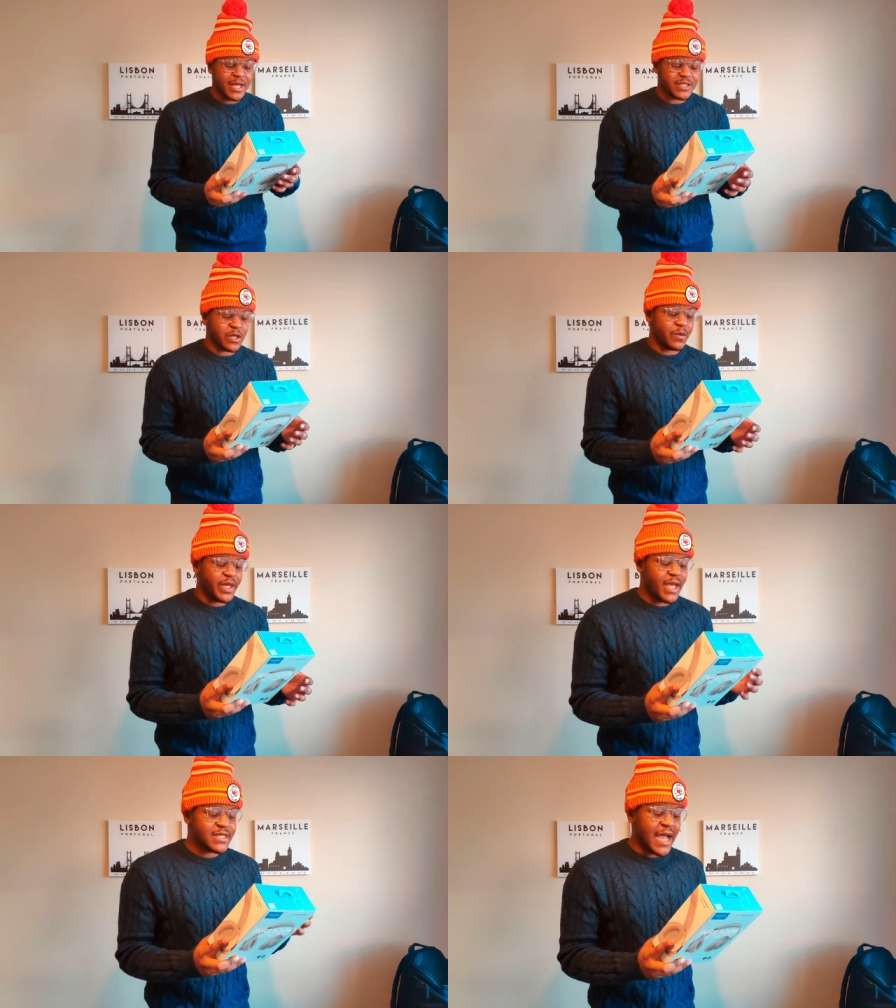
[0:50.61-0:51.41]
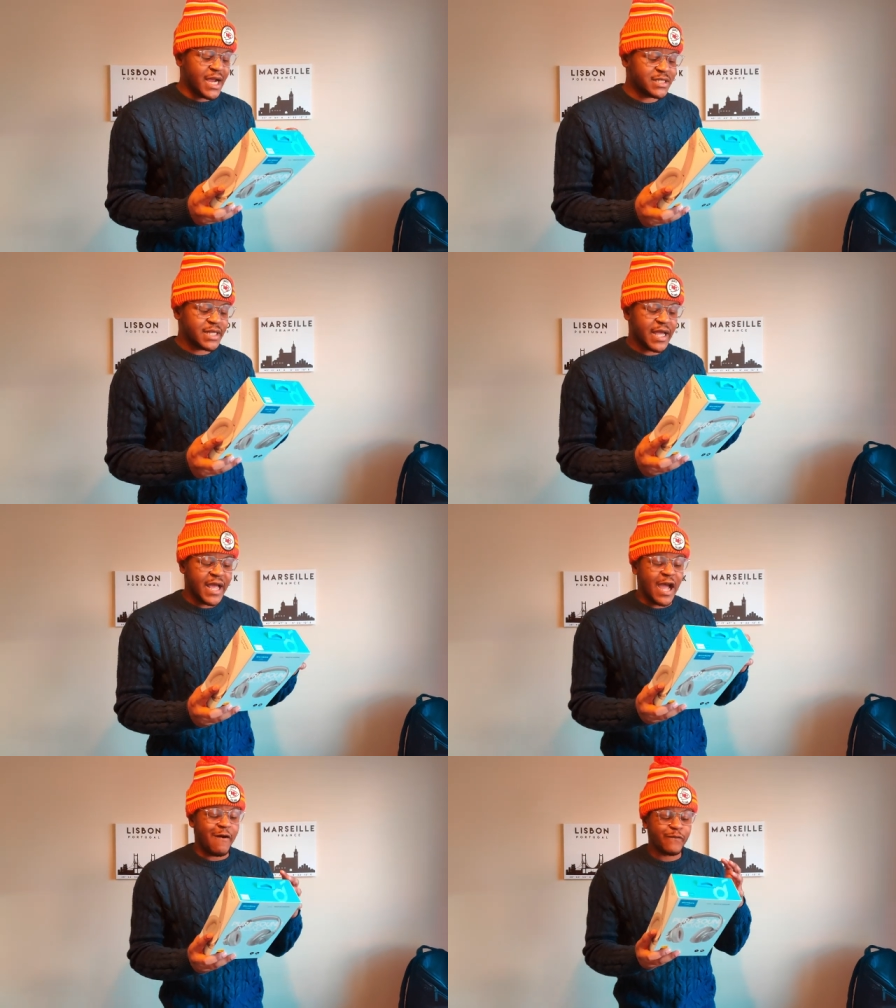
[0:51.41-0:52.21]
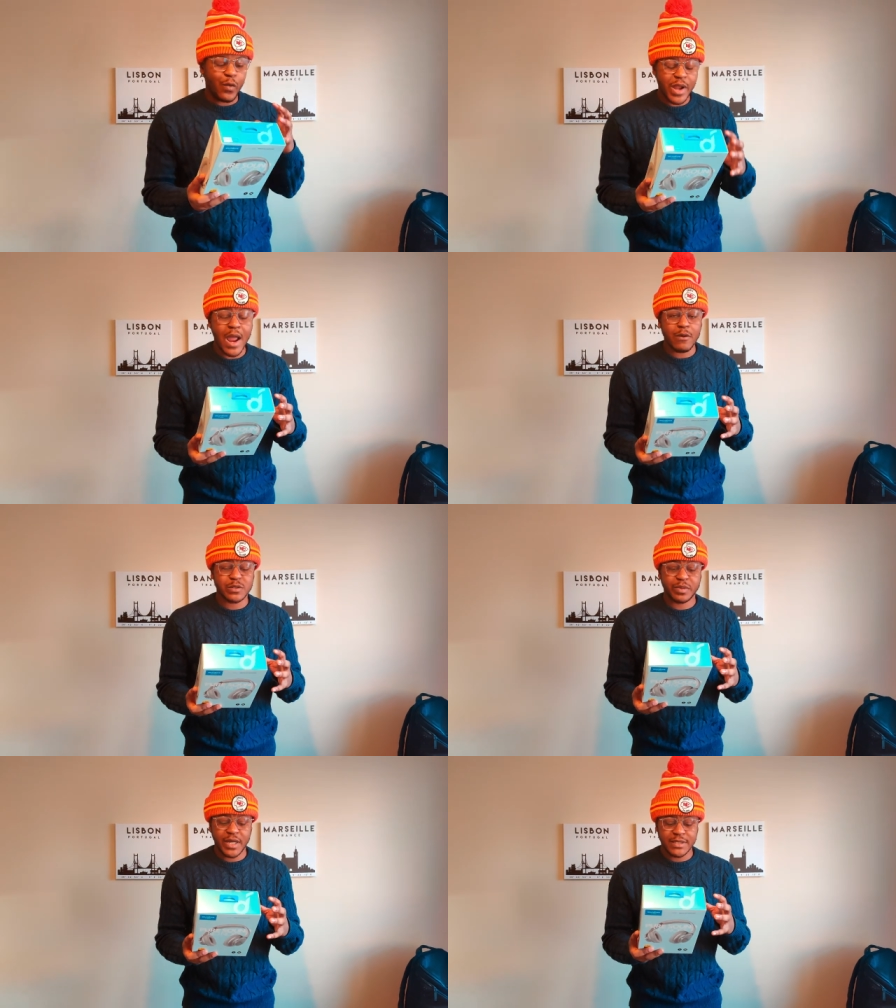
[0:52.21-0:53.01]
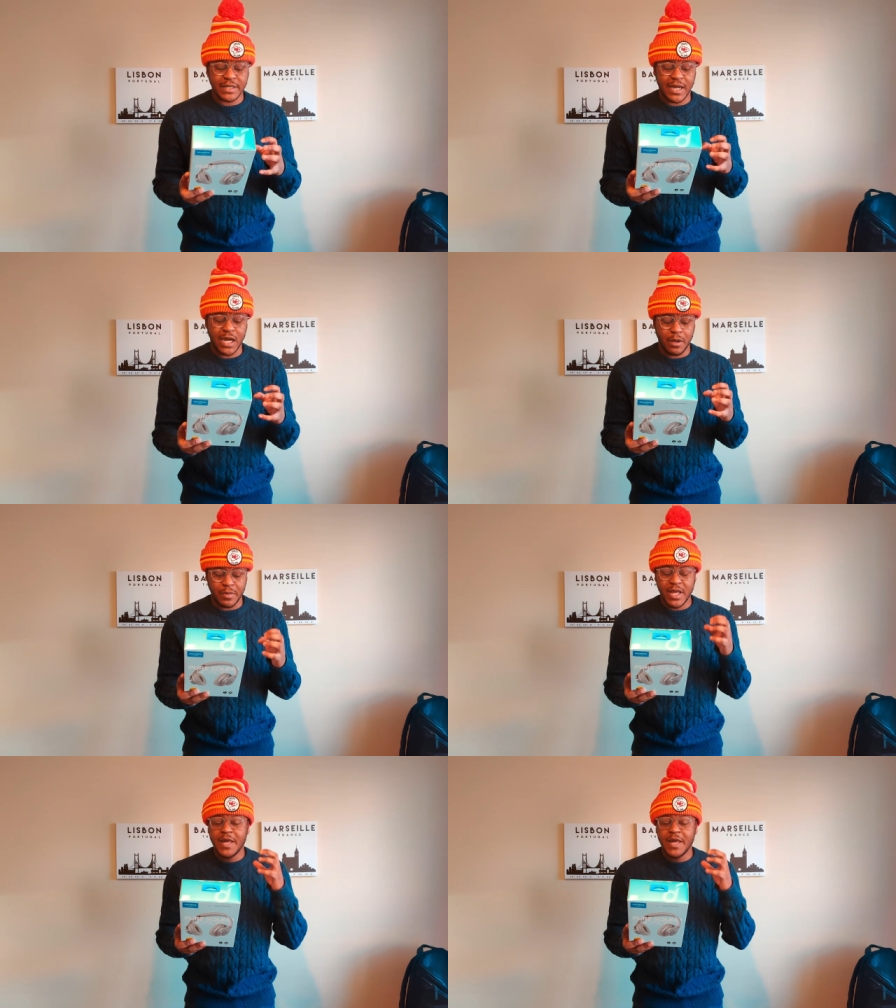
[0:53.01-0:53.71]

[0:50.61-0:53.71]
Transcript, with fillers: So these actually have 40 hours of playtime,